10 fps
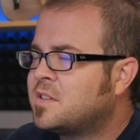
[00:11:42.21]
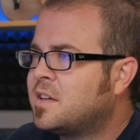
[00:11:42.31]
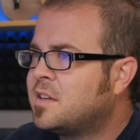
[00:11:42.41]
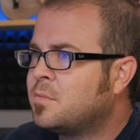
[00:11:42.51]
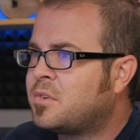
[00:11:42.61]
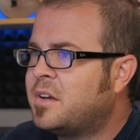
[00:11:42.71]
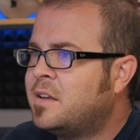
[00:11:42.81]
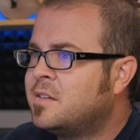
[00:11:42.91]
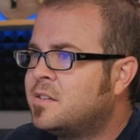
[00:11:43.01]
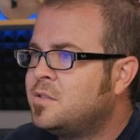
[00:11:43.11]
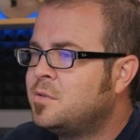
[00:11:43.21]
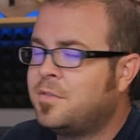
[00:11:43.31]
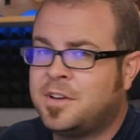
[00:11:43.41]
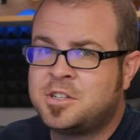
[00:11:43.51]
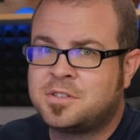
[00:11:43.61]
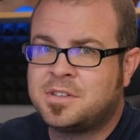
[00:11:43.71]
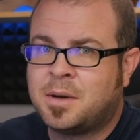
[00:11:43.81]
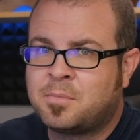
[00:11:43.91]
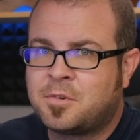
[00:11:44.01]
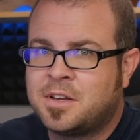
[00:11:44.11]
and then plan to eventually
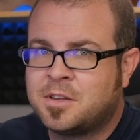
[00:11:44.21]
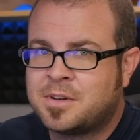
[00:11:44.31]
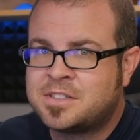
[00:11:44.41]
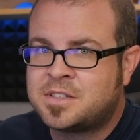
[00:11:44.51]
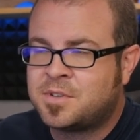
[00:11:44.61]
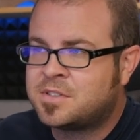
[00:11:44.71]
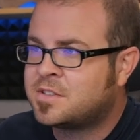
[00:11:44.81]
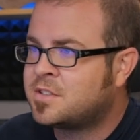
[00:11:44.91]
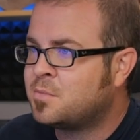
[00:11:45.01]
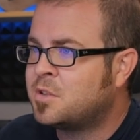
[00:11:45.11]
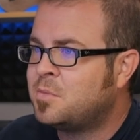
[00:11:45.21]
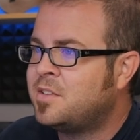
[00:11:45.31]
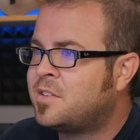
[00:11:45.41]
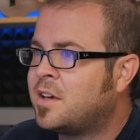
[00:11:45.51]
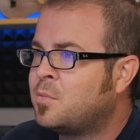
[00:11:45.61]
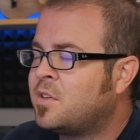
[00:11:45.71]
upgrade the rest of your system in the meantime.